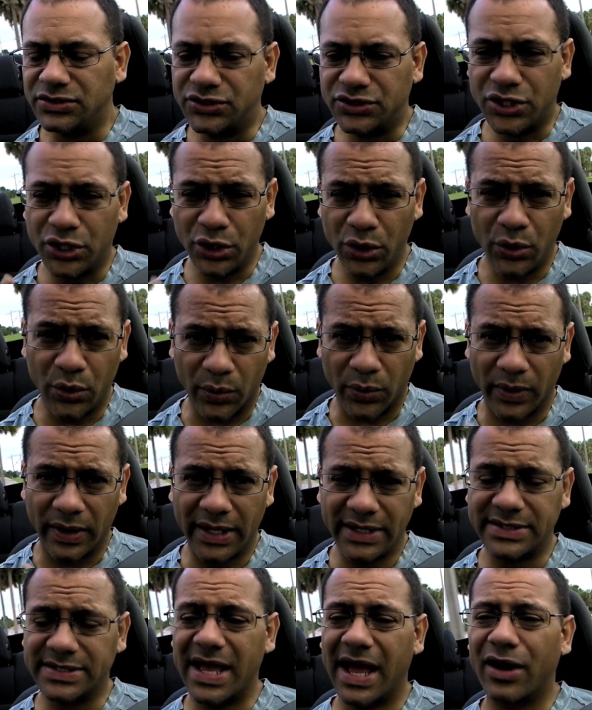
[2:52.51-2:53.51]
Two,
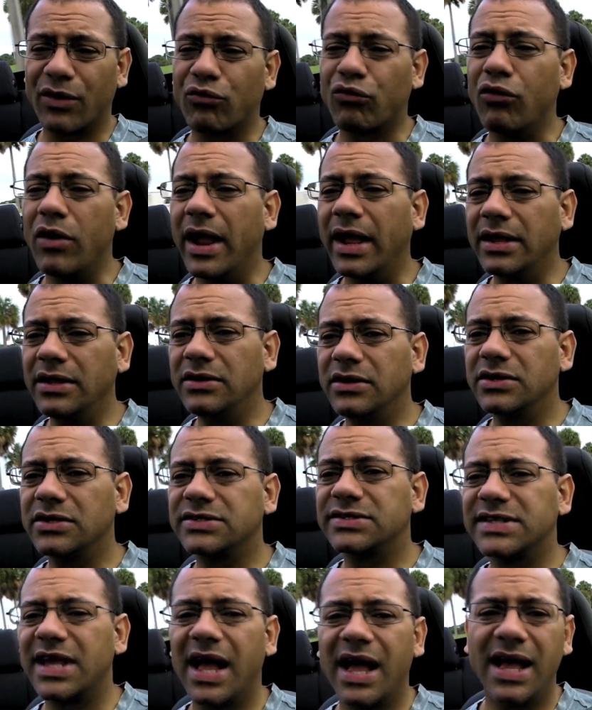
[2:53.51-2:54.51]
it's got a regular
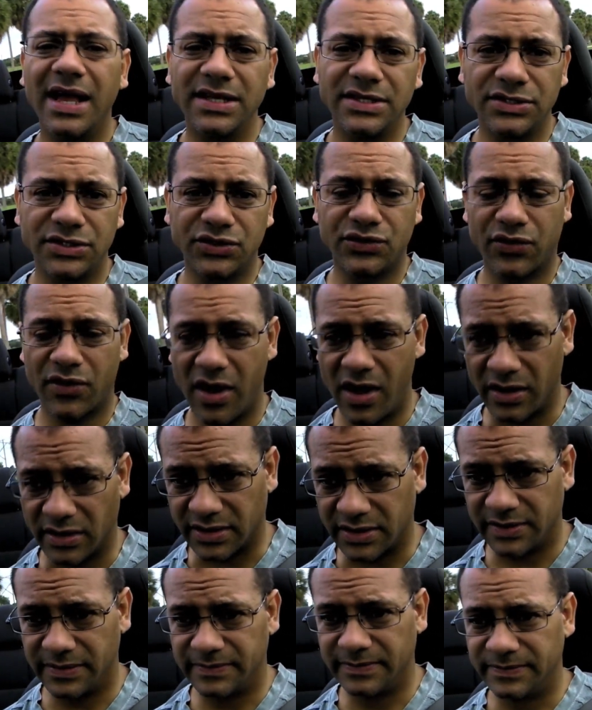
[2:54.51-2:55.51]
size trunk.
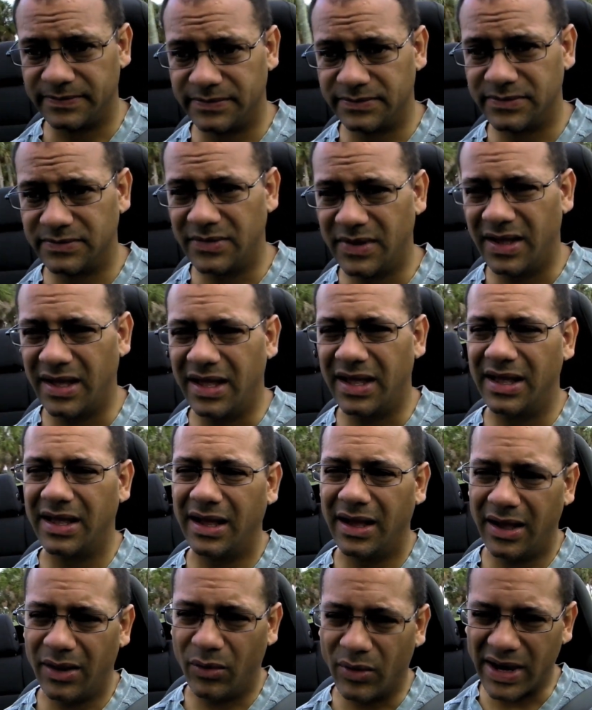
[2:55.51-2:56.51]

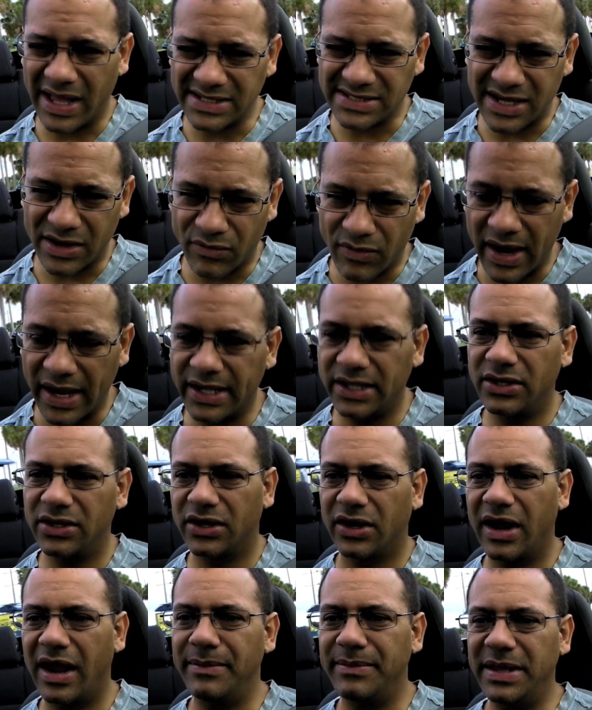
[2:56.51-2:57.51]
When I say
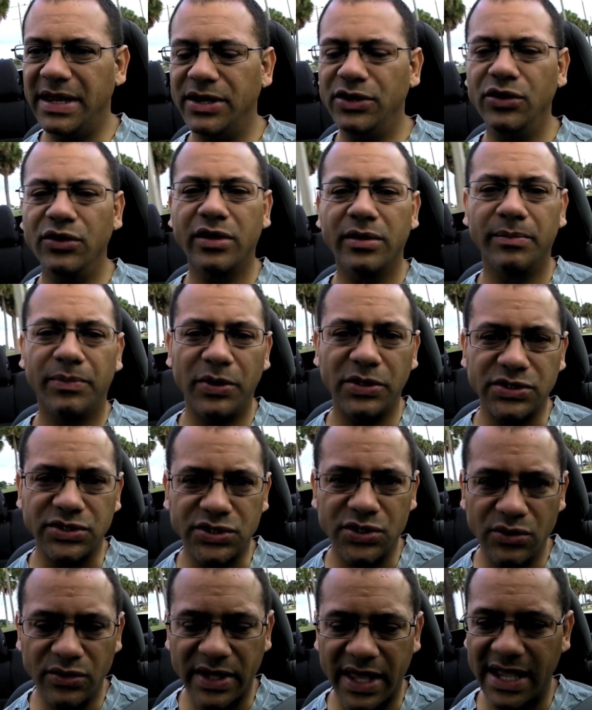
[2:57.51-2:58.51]
regular, I mean you can put
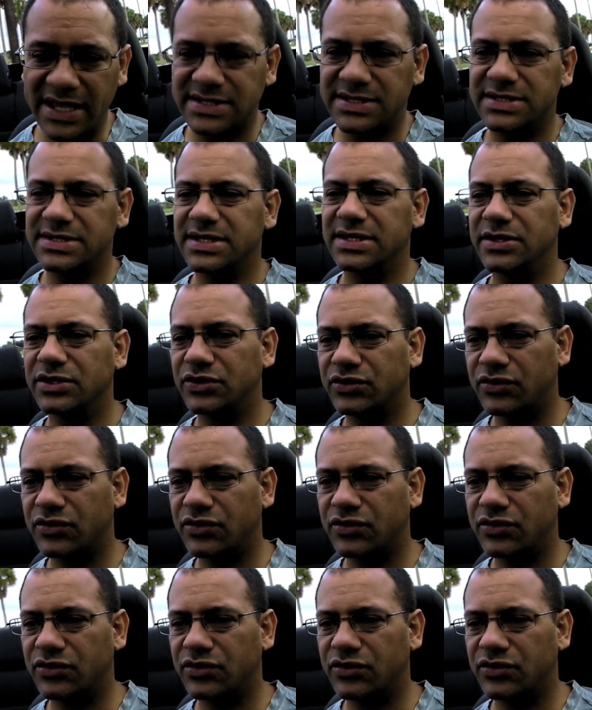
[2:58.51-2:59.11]
suitcases in the